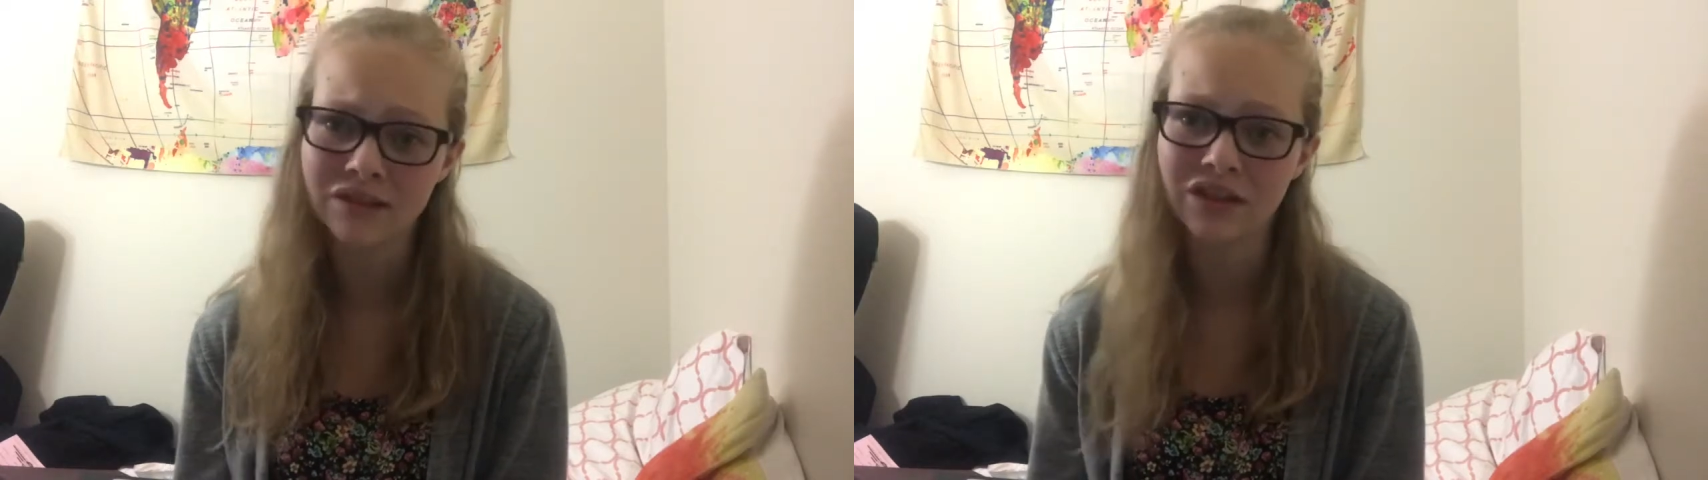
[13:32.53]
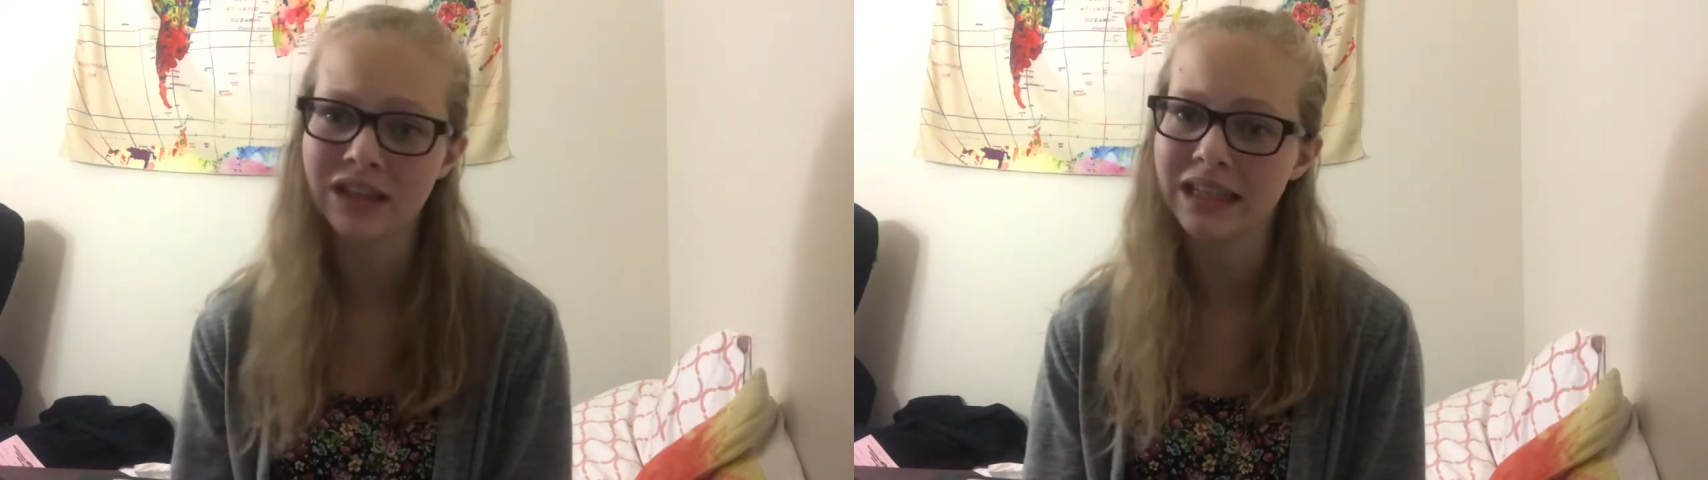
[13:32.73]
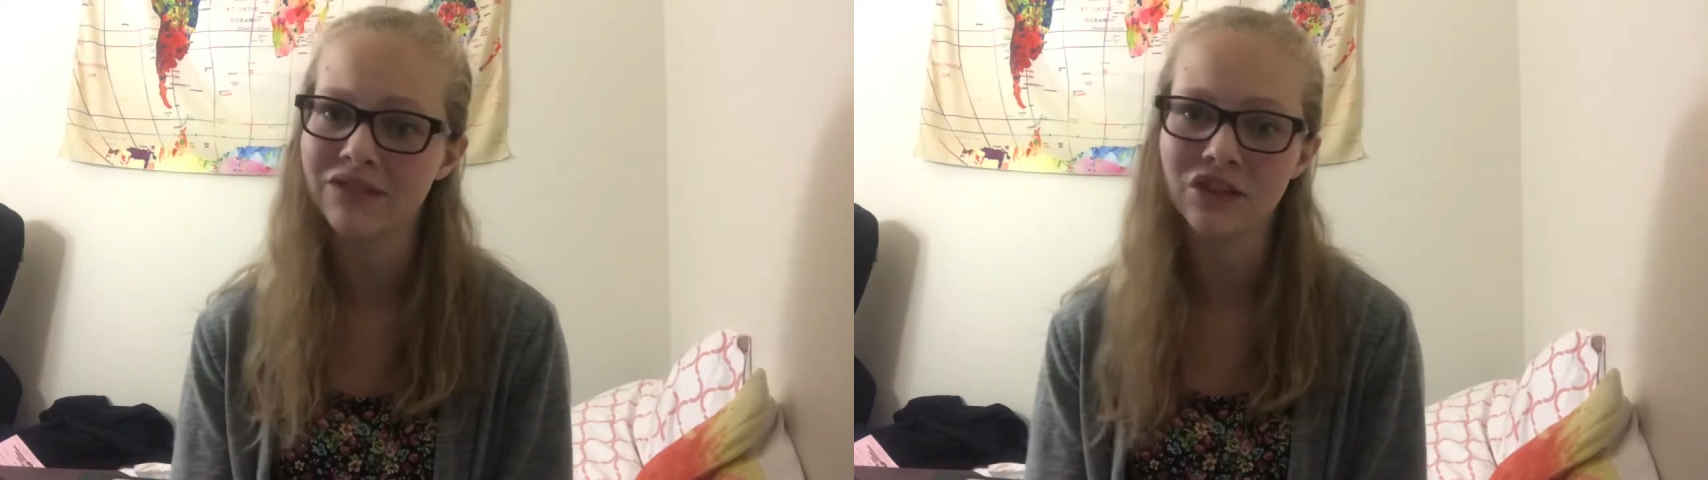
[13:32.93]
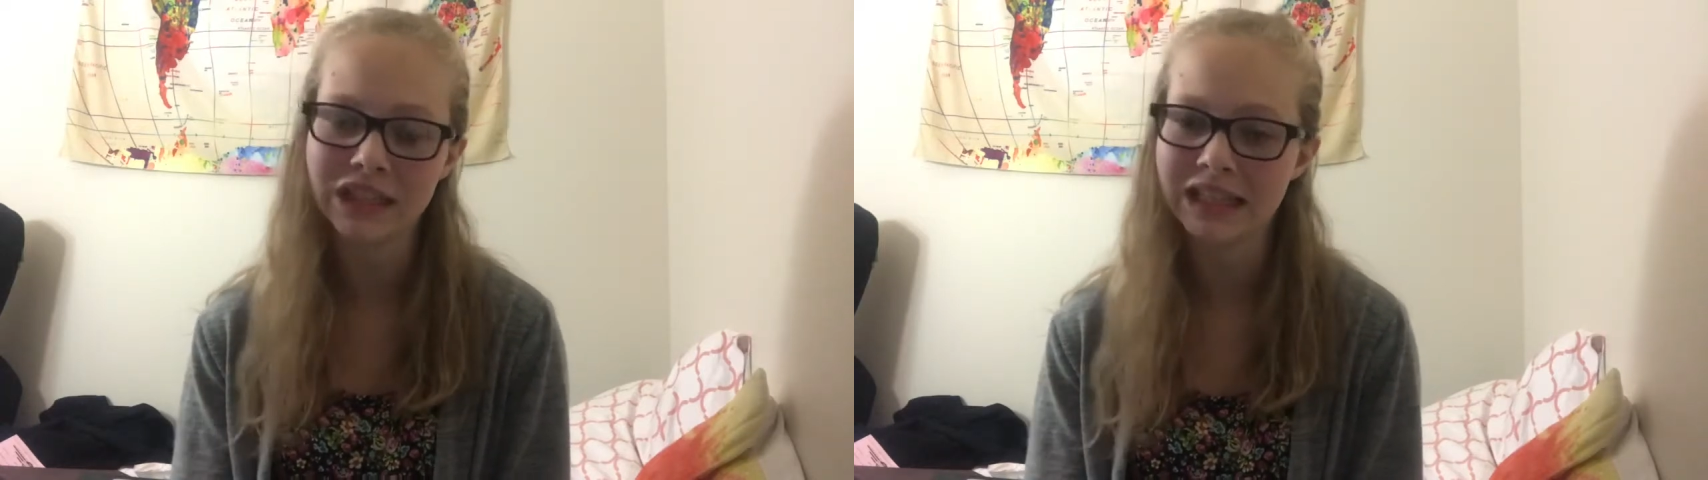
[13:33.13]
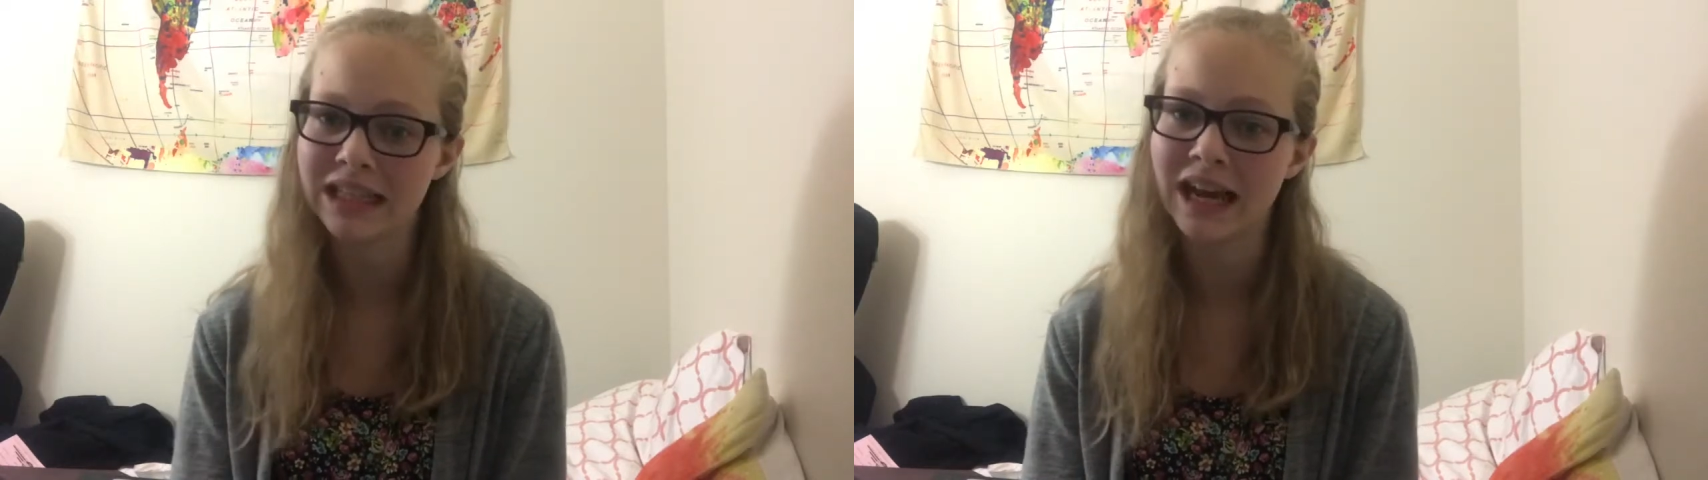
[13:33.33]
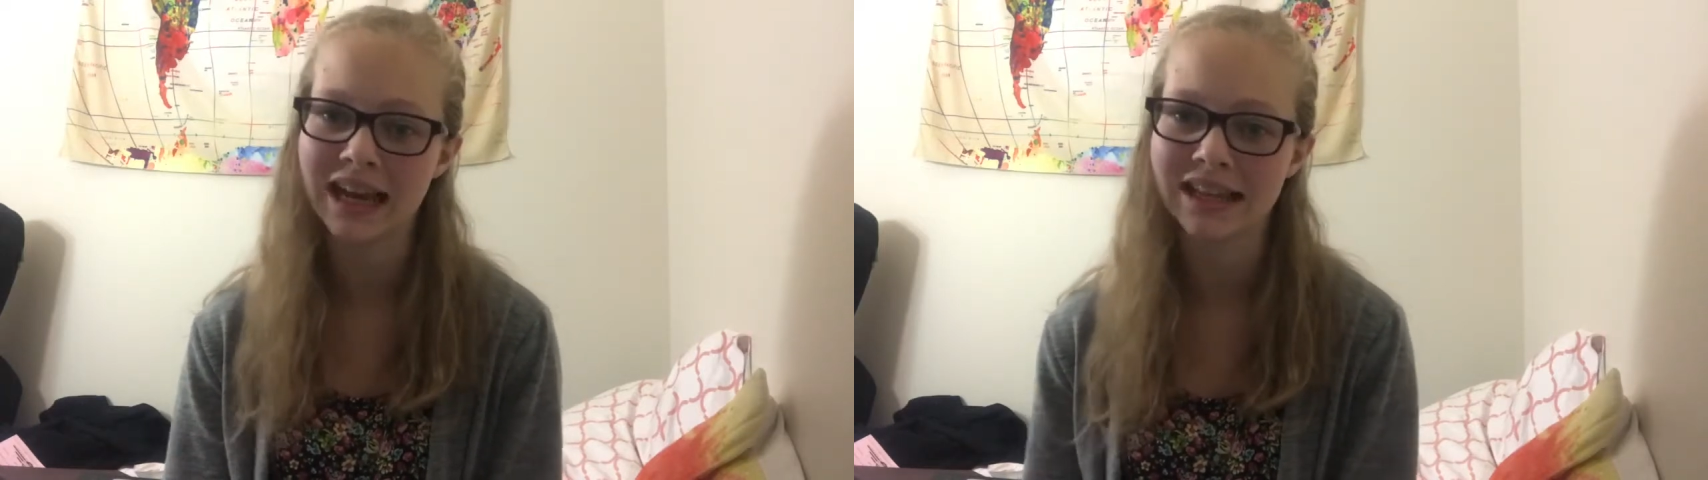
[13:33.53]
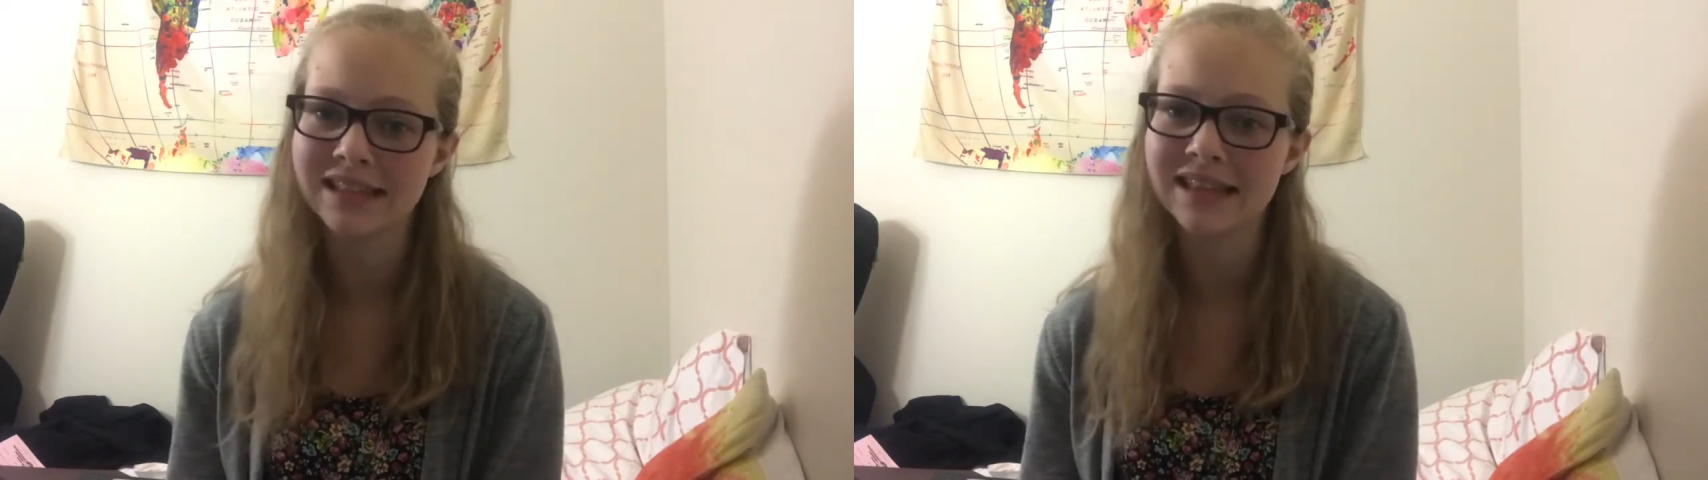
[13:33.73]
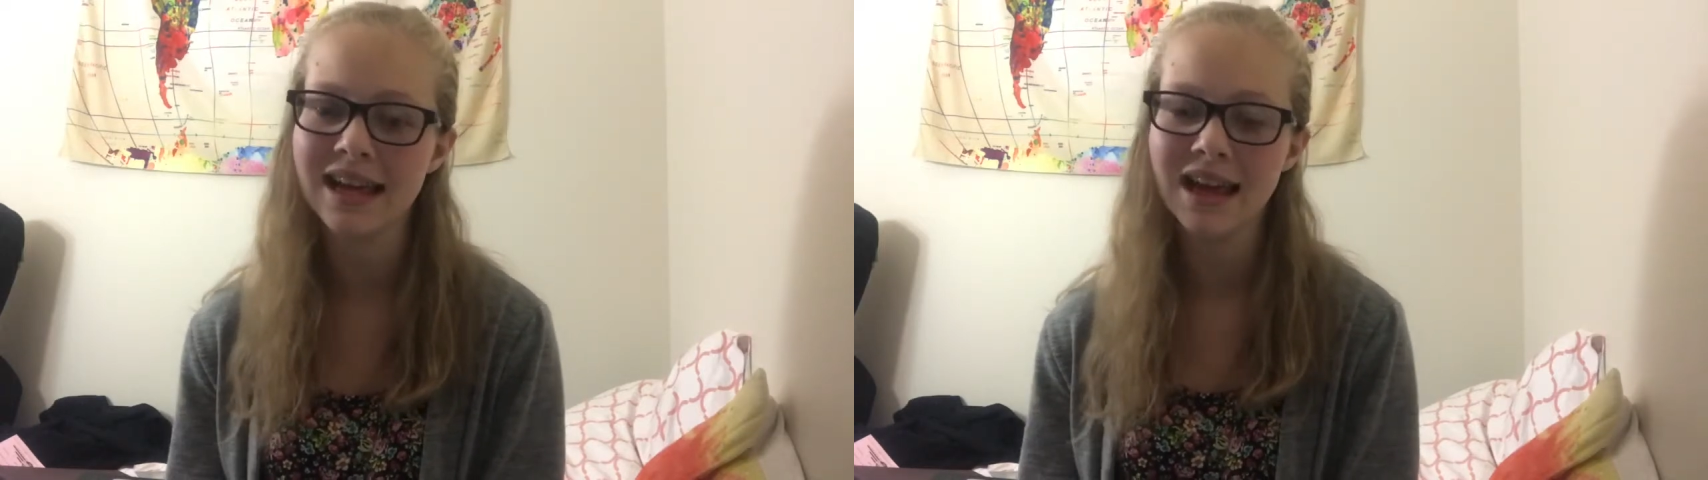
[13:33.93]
really, really nice.